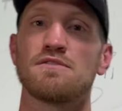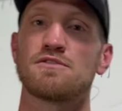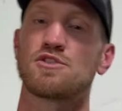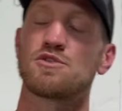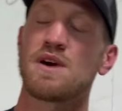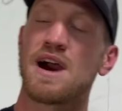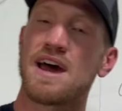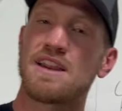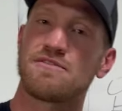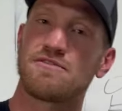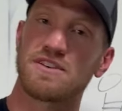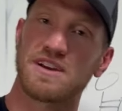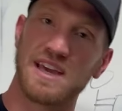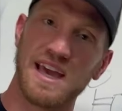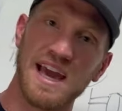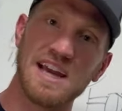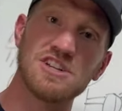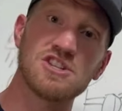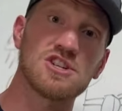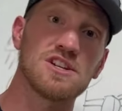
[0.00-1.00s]

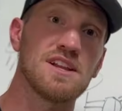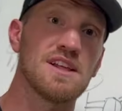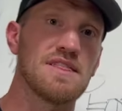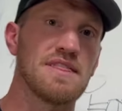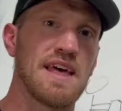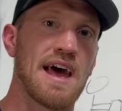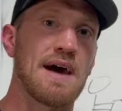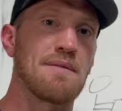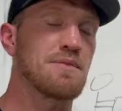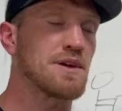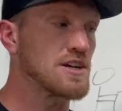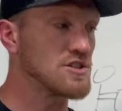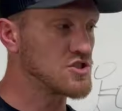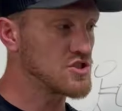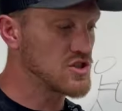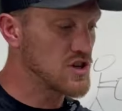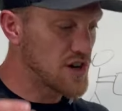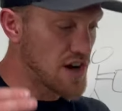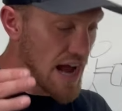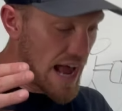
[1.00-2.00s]
gratification in that because
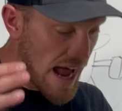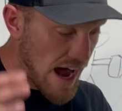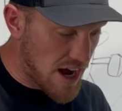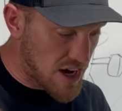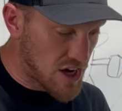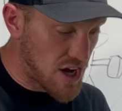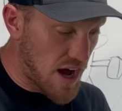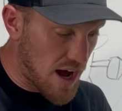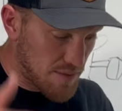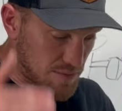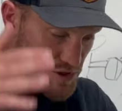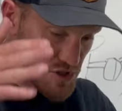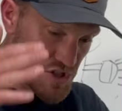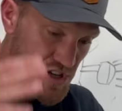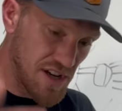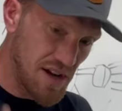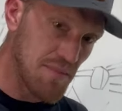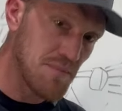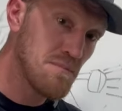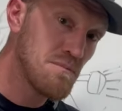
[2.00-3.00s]
you're
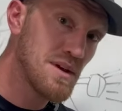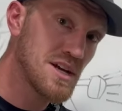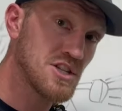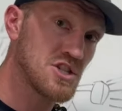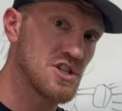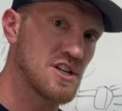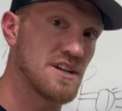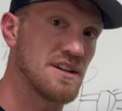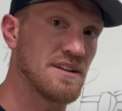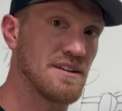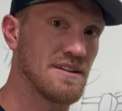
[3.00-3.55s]
accomplishing a mission.